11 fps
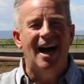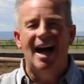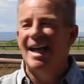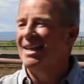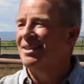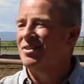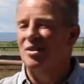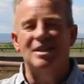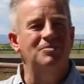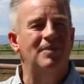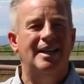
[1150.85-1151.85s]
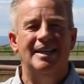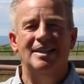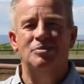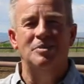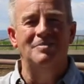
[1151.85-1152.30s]
I can trust my
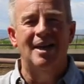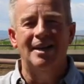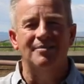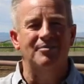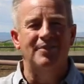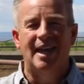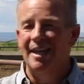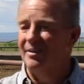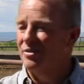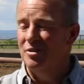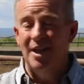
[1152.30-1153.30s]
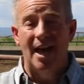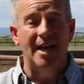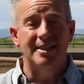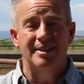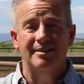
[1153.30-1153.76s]
needs will be met, and if they're
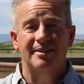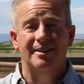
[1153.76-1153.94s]
not,